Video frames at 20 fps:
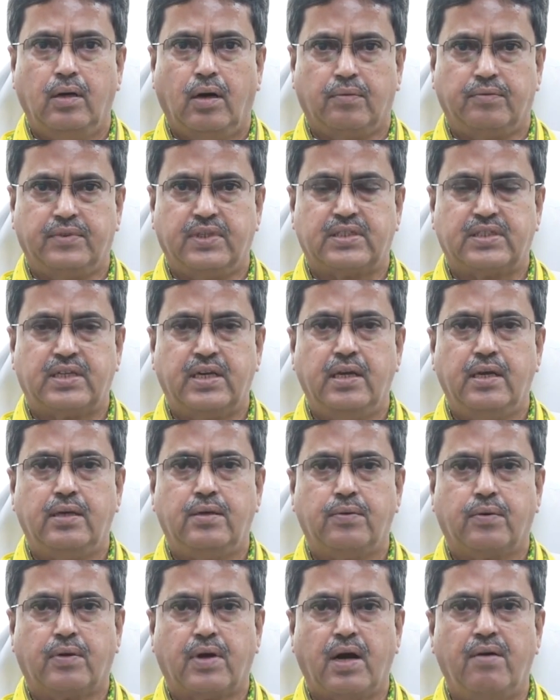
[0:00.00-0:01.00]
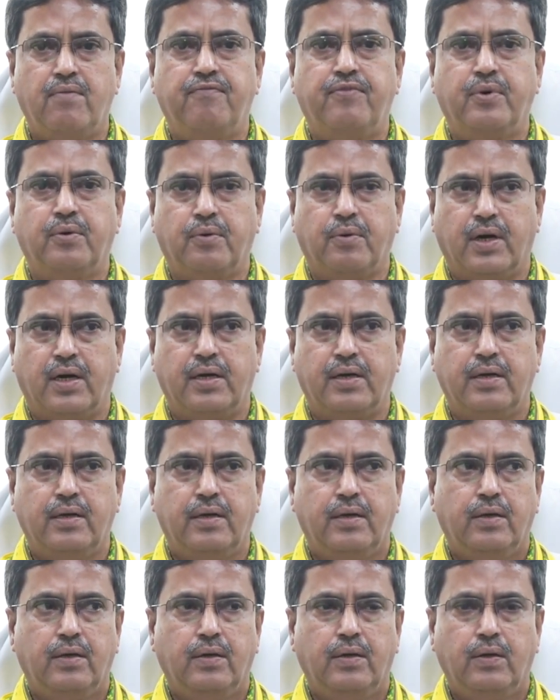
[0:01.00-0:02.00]
of the state to come forward
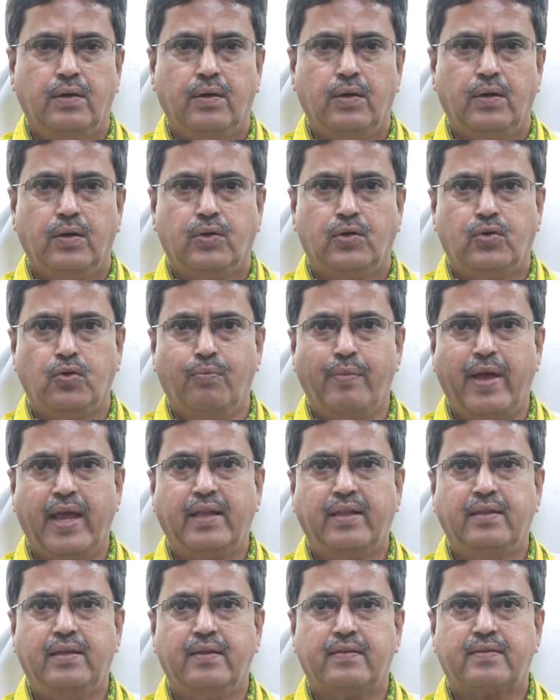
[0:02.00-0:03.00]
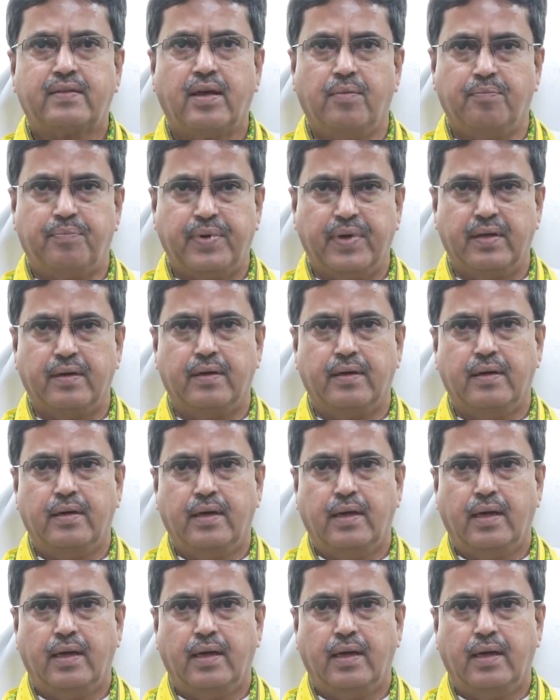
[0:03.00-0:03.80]
to make this campaign